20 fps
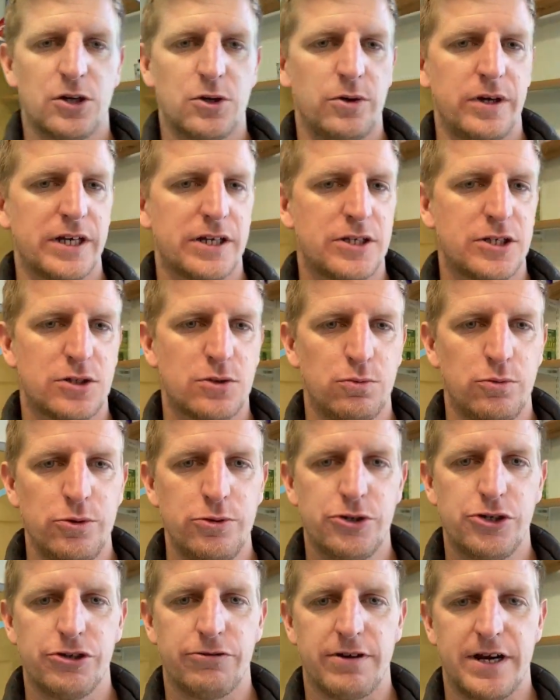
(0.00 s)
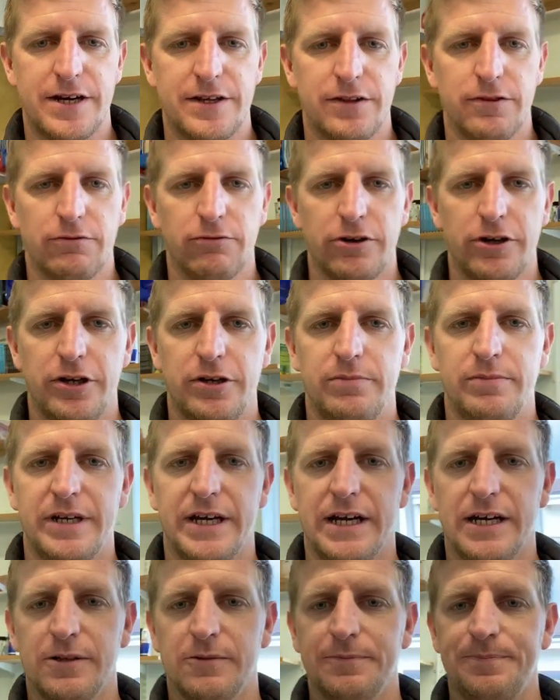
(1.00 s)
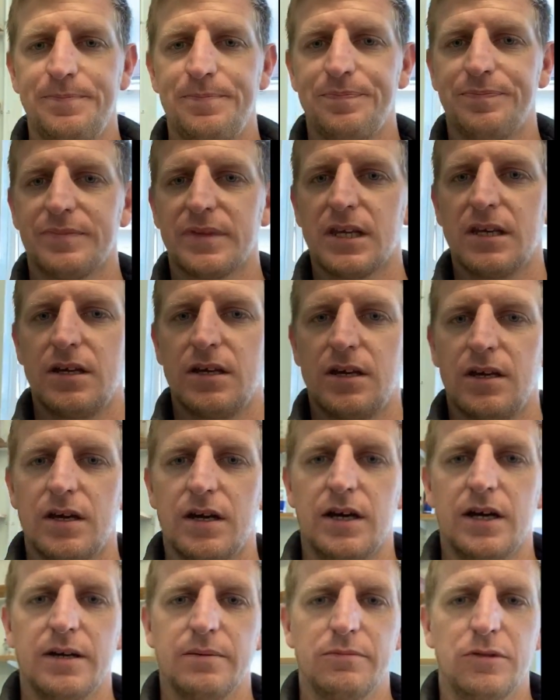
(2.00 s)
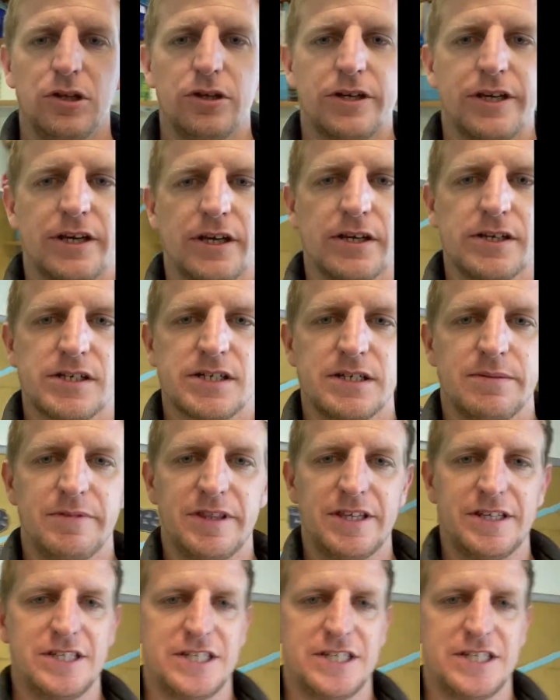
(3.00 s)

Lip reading: a quick swoosh around the room now, looking at some of the